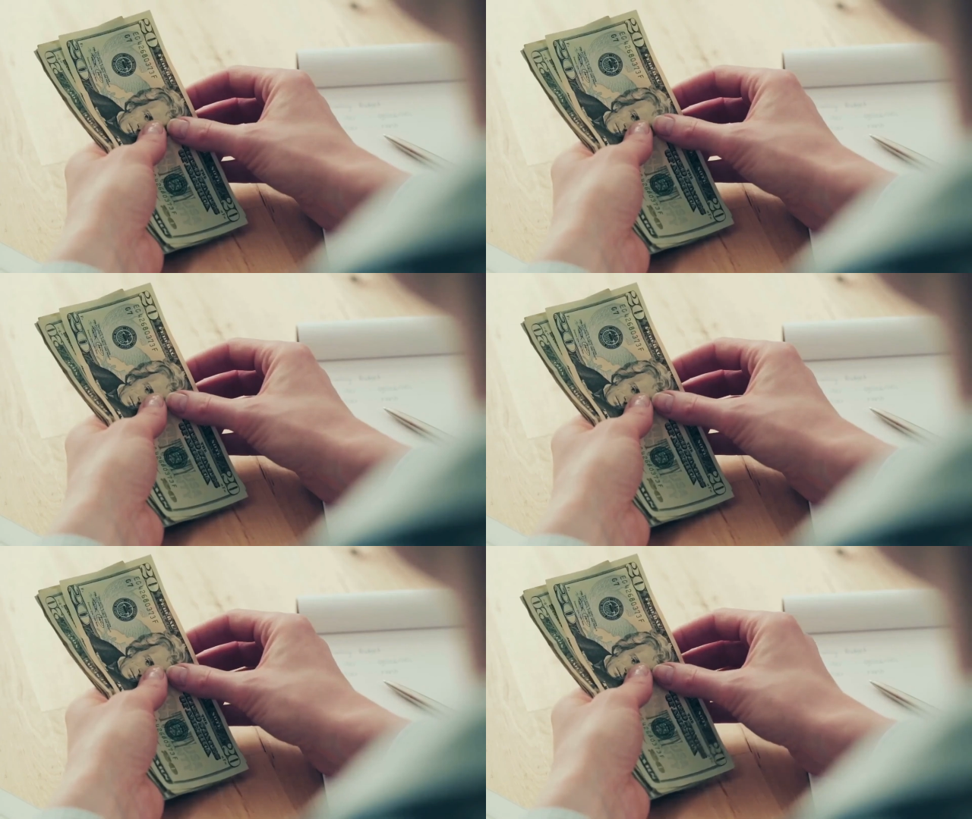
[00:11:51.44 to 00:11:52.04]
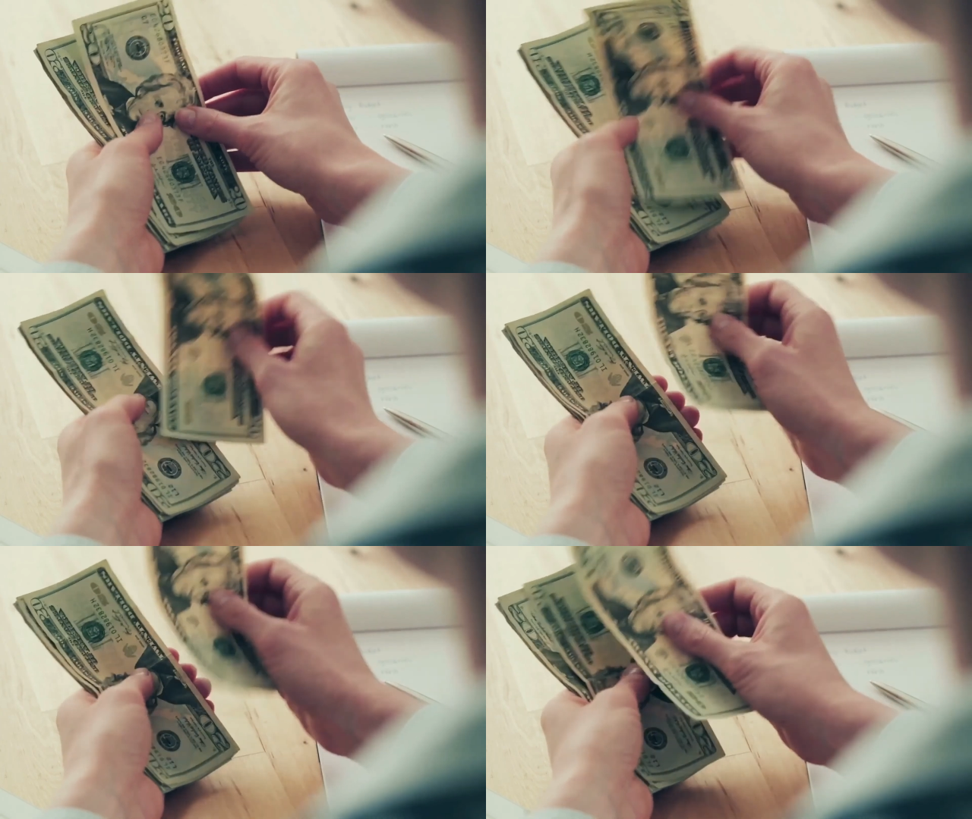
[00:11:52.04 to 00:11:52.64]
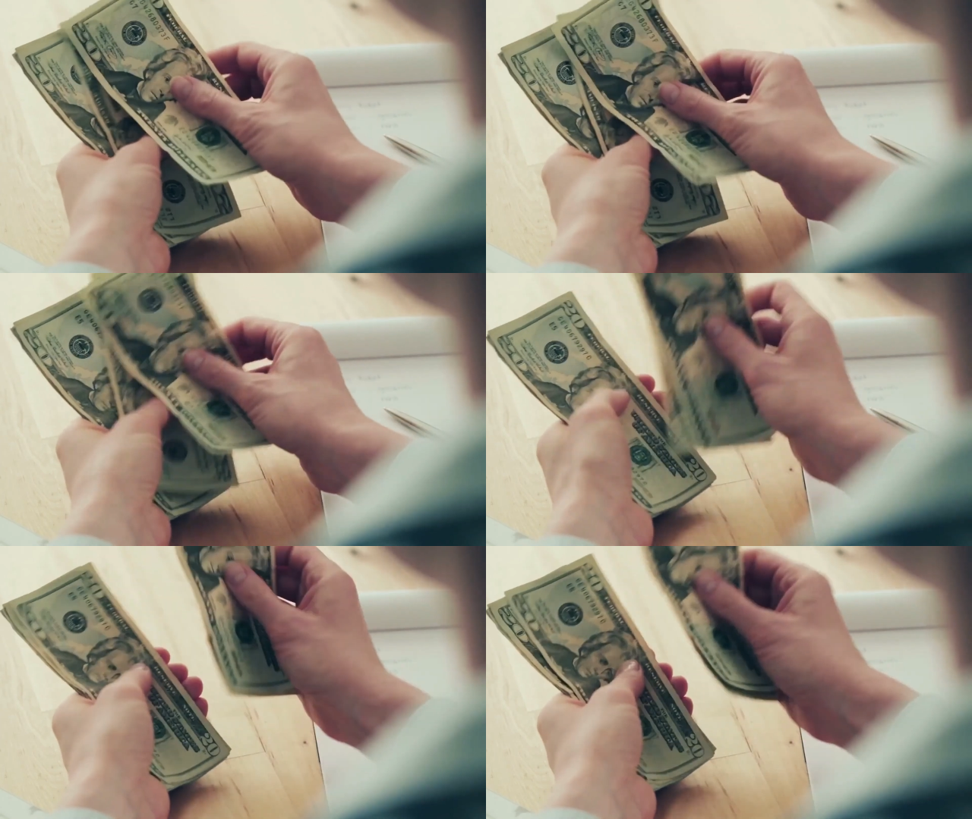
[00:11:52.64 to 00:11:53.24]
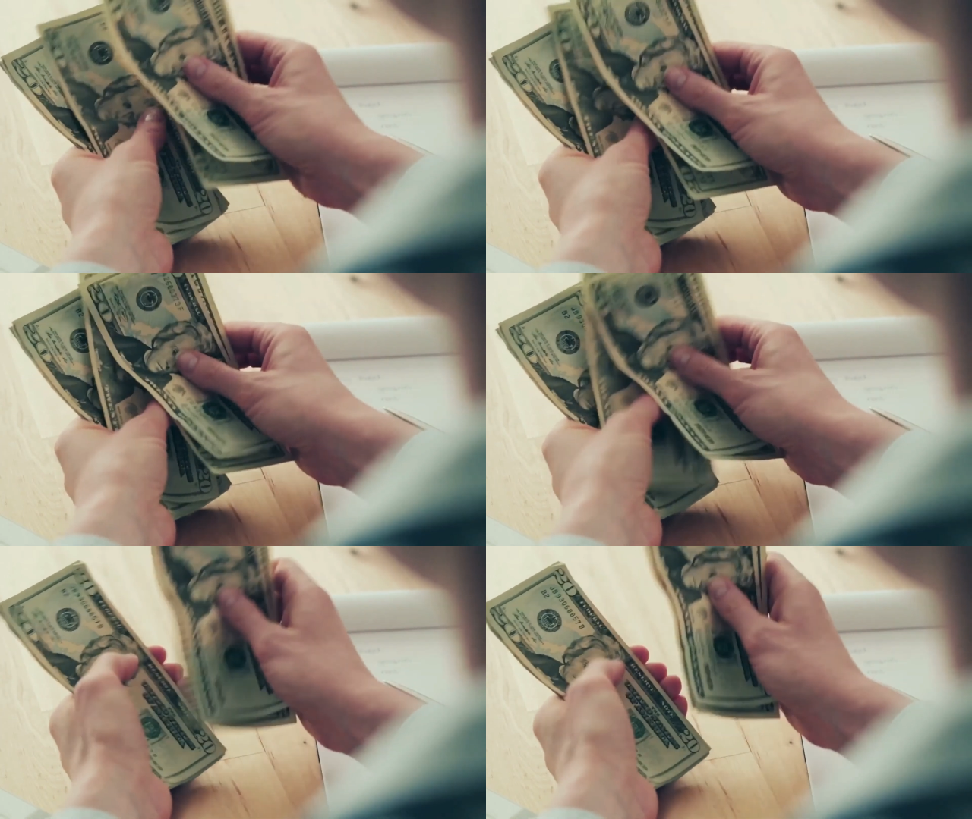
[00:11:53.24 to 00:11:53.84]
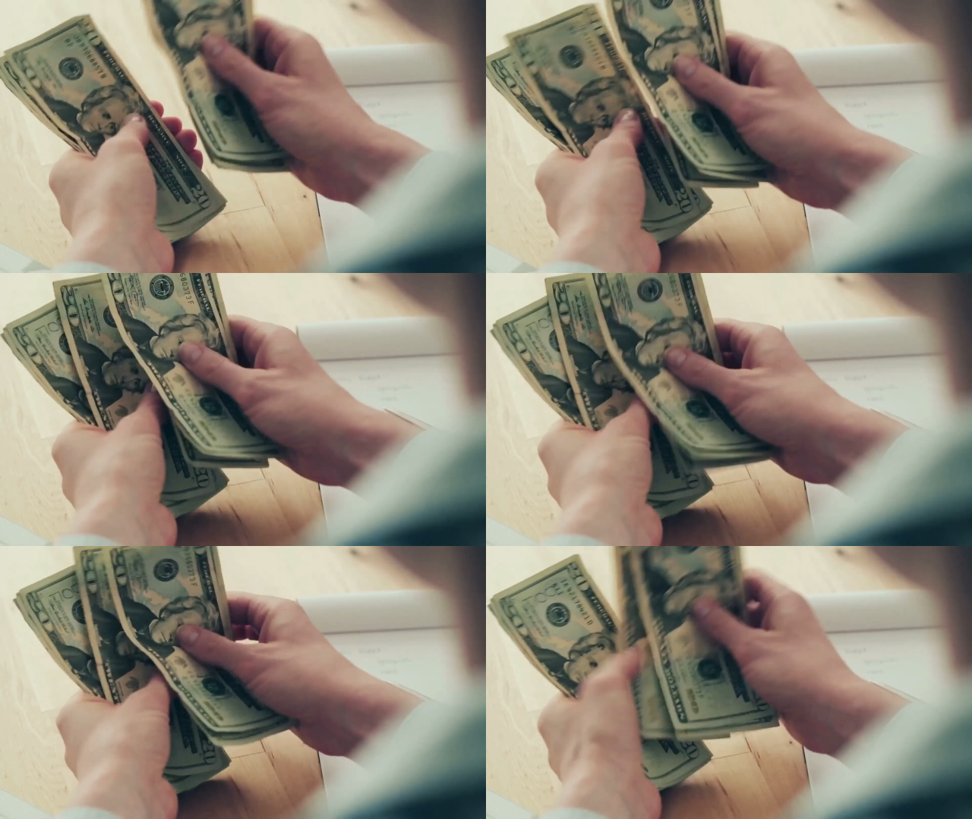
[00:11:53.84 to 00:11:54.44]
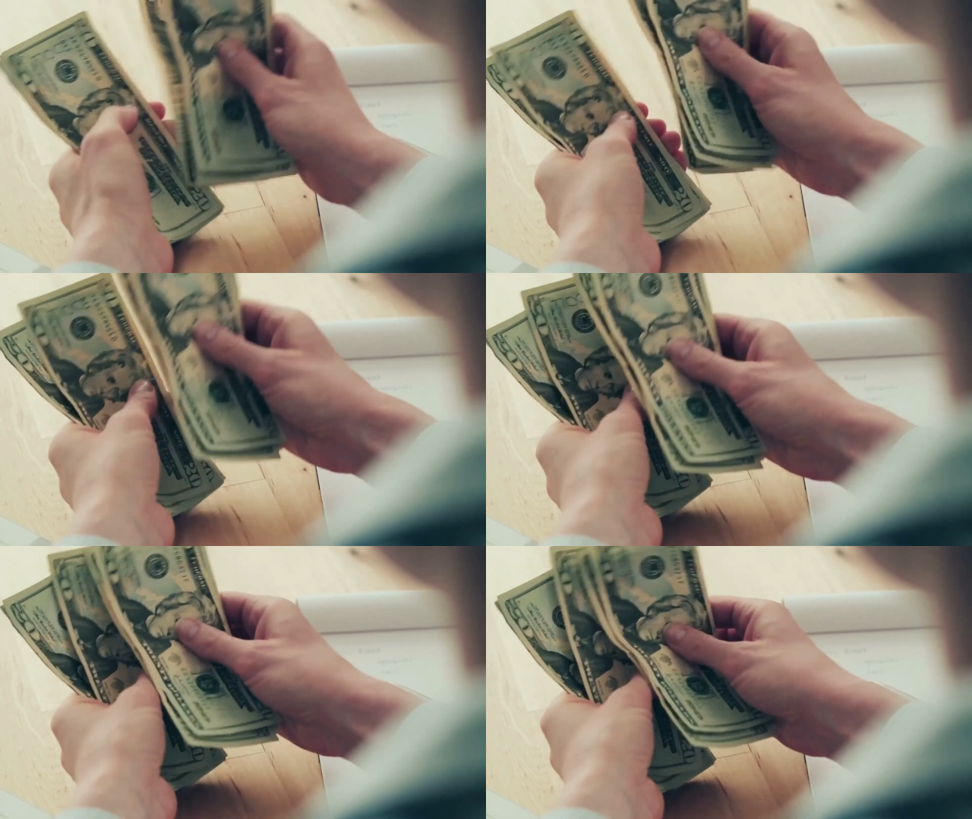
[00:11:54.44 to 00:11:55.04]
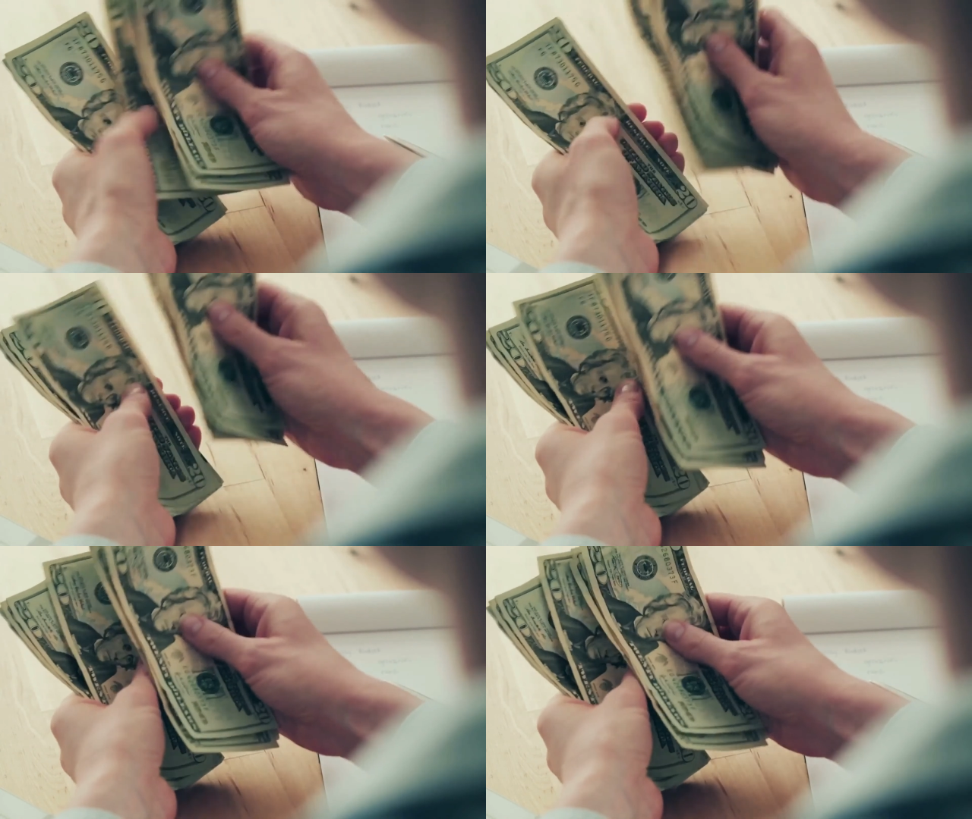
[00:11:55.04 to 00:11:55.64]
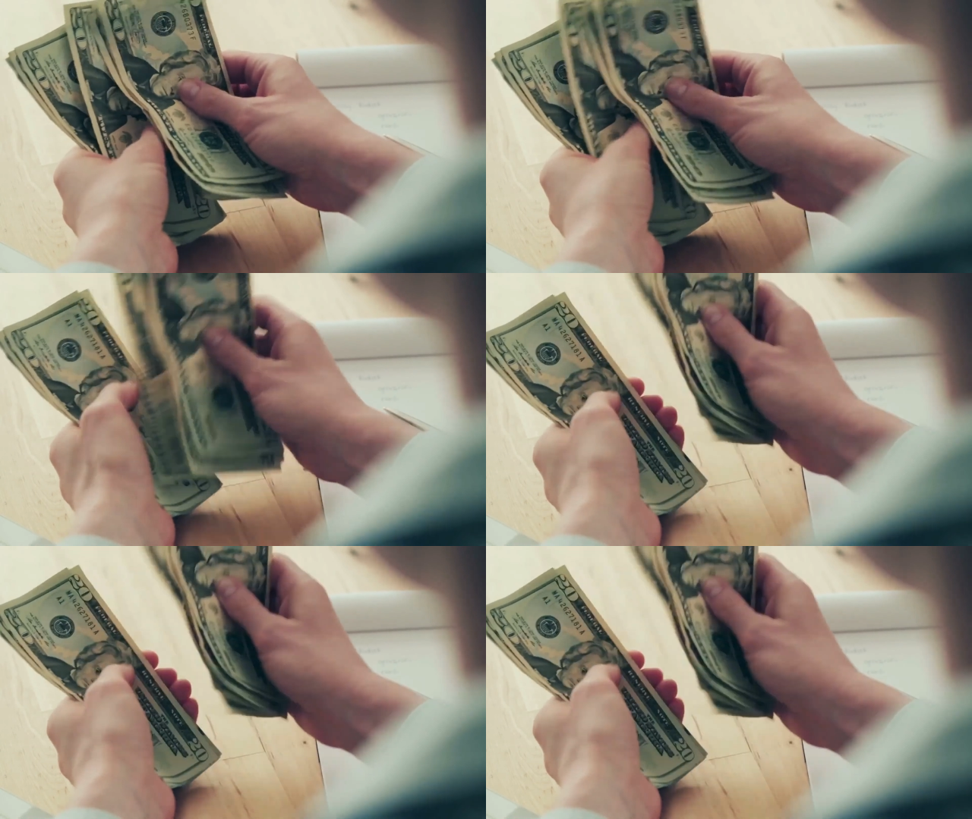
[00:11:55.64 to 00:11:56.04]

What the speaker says: [unreadable: no face in view]